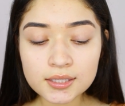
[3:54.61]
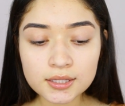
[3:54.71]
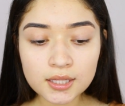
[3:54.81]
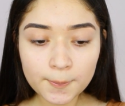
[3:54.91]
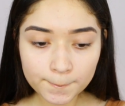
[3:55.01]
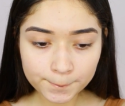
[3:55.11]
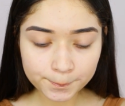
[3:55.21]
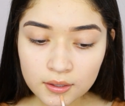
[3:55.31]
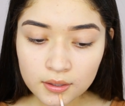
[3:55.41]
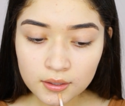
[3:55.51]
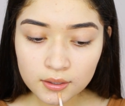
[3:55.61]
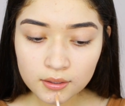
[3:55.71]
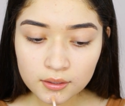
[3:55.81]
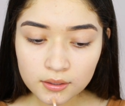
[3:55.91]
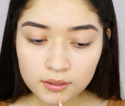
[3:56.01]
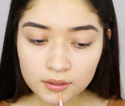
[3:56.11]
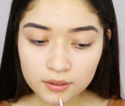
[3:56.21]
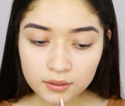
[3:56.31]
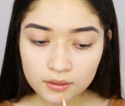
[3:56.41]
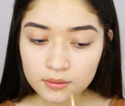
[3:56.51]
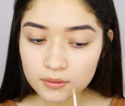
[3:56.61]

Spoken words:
yeah, here.